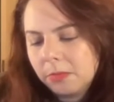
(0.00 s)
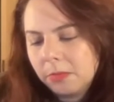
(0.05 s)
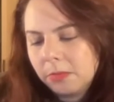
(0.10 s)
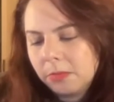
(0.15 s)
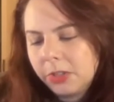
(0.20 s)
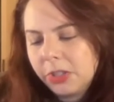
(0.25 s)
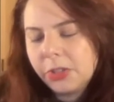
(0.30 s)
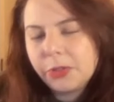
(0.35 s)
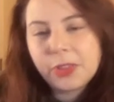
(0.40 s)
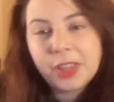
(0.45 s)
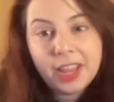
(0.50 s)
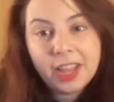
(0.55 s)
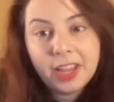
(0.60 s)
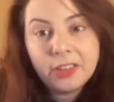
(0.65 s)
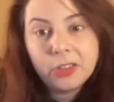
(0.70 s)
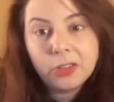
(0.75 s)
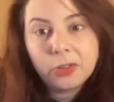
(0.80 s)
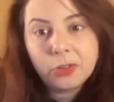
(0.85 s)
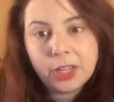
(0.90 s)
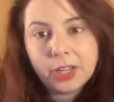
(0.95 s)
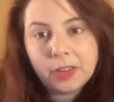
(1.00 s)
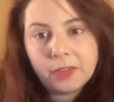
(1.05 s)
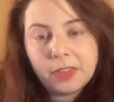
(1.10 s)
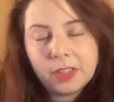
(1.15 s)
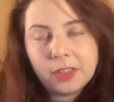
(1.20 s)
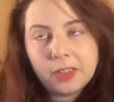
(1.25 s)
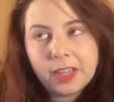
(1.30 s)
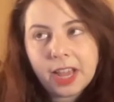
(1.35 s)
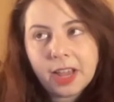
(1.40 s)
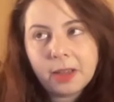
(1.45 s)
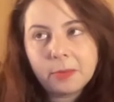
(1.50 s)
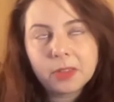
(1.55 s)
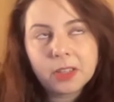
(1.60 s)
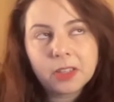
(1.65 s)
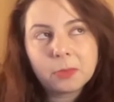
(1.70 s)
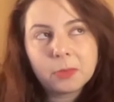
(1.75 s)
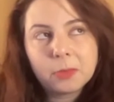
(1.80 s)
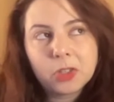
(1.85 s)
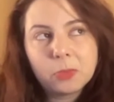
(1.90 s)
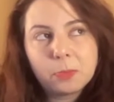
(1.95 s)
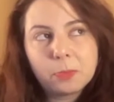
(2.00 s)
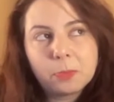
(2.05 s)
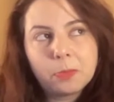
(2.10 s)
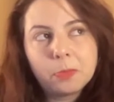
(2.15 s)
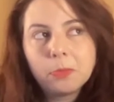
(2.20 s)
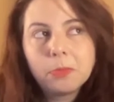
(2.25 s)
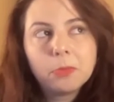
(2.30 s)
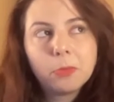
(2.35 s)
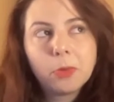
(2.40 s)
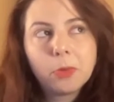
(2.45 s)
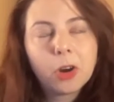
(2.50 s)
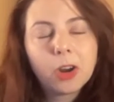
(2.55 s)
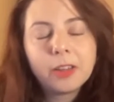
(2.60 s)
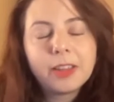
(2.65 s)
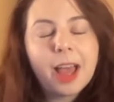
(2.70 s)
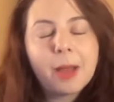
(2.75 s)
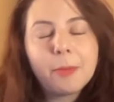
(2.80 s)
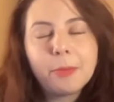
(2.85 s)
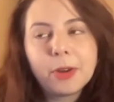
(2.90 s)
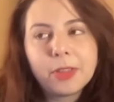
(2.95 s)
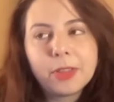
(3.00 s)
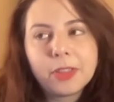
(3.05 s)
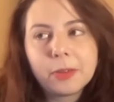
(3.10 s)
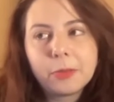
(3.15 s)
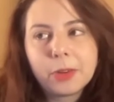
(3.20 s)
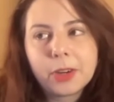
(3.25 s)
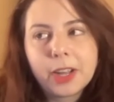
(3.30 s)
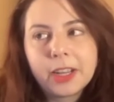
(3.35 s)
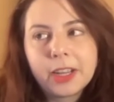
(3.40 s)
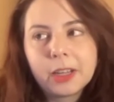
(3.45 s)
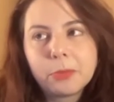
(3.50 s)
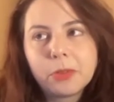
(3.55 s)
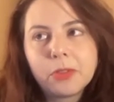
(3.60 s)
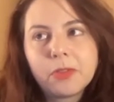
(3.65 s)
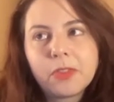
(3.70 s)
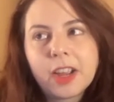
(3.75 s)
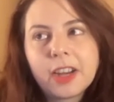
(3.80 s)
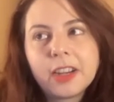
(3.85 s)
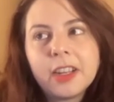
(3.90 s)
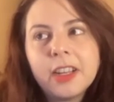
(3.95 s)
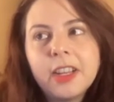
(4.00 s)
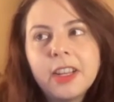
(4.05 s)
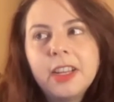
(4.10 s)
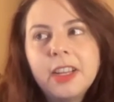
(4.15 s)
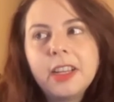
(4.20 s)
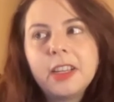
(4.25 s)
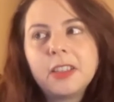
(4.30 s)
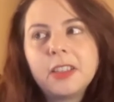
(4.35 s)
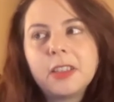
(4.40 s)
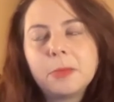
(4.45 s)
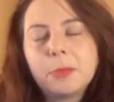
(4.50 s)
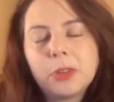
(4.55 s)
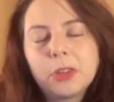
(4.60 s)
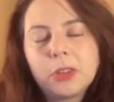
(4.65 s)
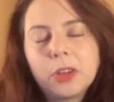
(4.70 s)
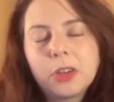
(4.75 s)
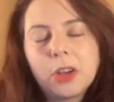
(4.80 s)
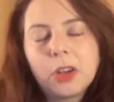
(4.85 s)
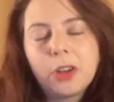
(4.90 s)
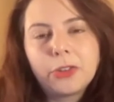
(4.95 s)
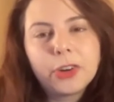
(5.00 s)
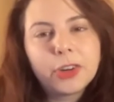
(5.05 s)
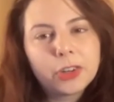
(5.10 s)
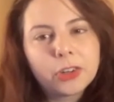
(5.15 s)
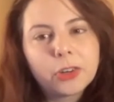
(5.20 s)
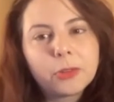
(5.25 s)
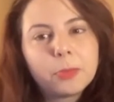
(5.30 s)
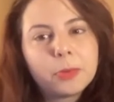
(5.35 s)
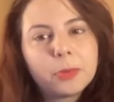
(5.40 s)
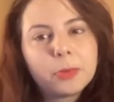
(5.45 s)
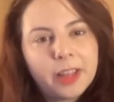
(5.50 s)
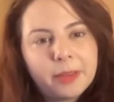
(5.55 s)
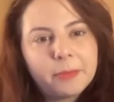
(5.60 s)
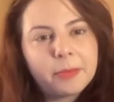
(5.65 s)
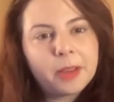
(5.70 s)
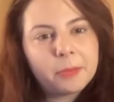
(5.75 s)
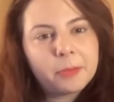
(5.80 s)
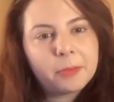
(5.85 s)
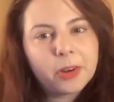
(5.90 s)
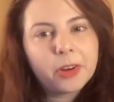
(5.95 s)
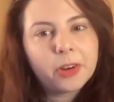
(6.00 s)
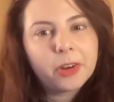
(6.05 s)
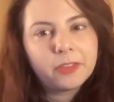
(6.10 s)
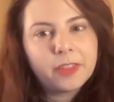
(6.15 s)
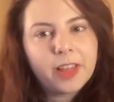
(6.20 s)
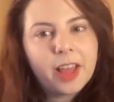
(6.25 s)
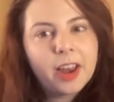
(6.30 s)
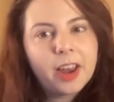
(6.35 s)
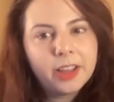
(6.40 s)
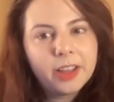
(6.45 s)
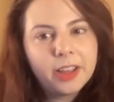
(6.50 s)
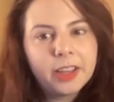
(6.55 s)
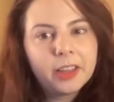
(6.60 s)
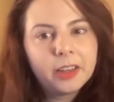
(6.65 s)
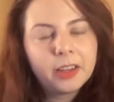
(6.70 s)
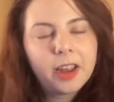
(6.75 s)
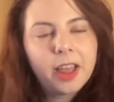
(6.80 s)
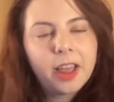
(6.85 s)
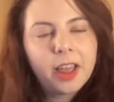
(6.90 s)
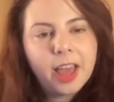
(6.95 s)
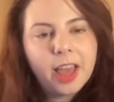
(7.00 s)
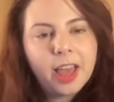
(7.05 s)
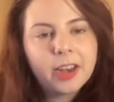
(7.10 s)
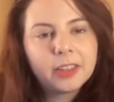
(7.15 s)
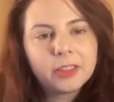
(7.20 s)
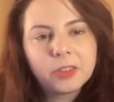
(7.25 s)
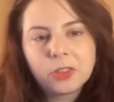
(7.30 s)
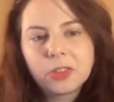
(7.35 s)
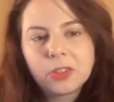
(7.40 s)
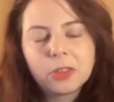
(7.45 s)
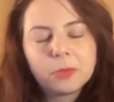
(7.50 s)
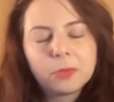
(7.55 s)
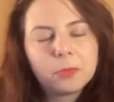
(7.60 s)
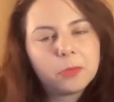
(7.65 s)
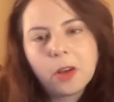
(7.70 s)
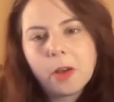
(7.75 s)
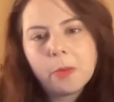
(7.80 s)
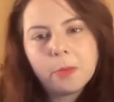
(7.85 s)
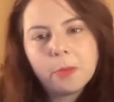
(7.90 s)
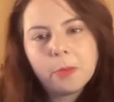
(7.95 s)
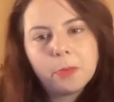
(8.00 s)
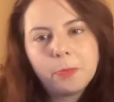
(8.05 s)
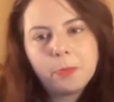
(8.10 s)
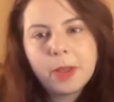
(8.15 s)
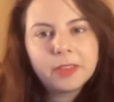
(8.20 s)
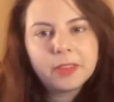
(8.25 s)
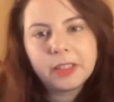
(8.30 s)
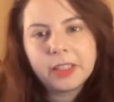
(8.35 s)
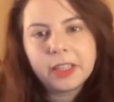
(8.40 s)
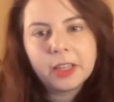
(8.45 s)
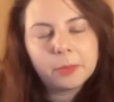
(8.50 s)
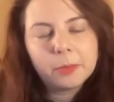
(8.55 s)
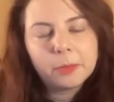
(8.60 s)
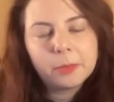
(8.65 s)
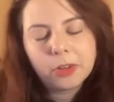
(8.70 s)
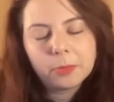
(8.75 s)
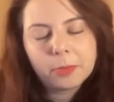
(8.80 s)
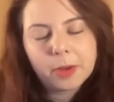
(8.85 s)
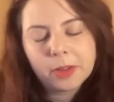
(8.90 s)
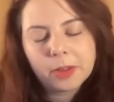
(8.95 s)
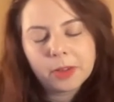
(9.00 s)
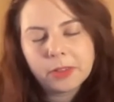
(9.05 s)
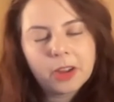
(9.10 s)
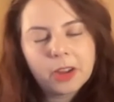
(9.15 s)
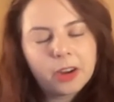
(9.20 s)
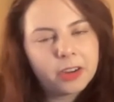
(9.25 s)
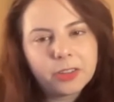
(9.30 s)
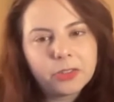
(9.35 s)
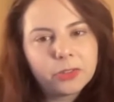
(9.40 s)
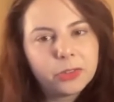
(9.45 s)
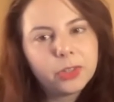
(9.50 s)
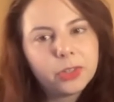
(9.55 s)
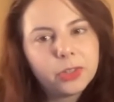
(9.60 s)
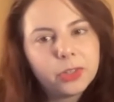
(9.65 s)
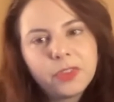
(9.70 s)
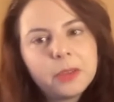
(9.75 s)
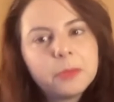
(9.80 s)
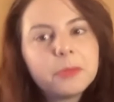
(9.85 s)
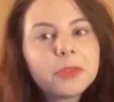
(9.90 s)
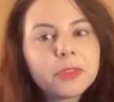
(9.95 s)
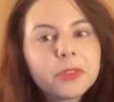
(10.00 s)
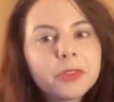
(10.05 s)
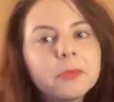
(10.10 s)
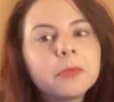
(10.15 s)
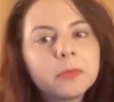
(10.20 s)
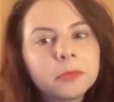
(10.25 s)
you know, the history of these games that's much more elaborate than what I can provide is a book called Critical Play by Mary Flanagan. And it's just basically a book about the art history of games.